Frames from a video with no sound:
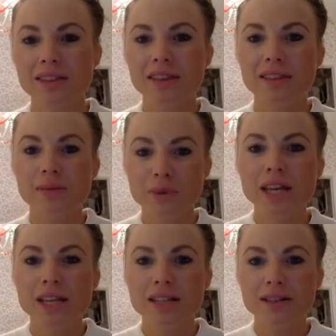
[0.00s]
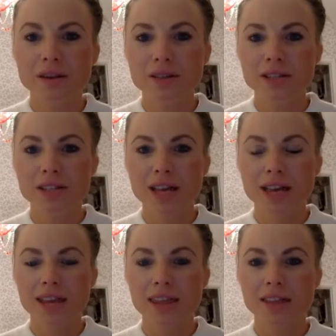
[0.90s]
the weed is going to
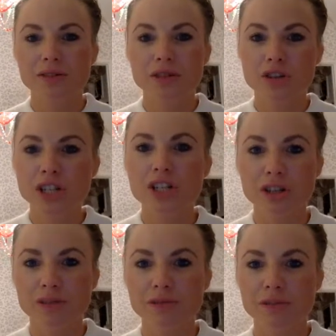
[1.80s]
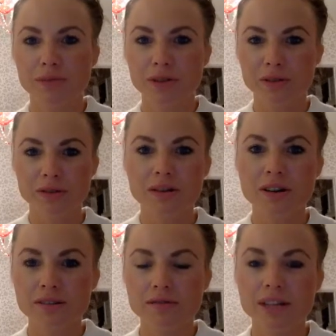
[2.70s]
take the nutrition from the new
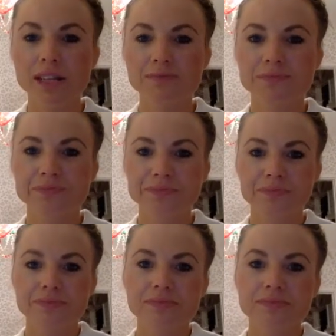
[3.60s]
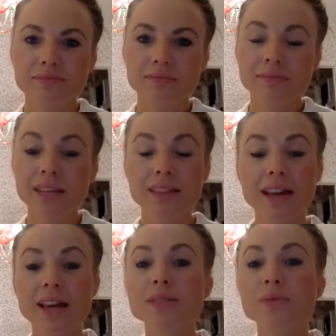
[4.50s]
grass, right? And
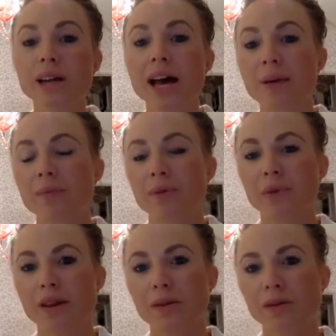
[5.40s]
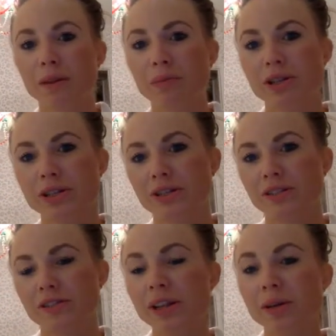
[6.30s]
that is what happened with only personal
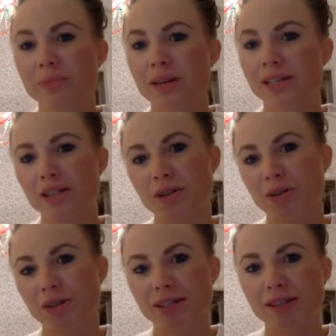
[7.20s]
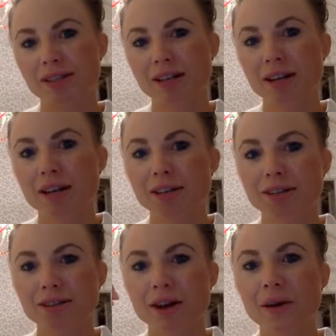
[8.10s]
development, that you're just
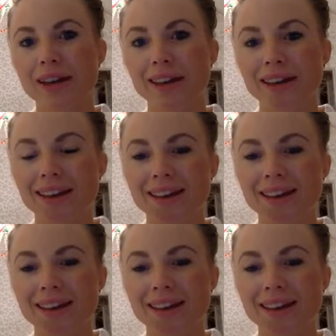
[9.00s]
sowing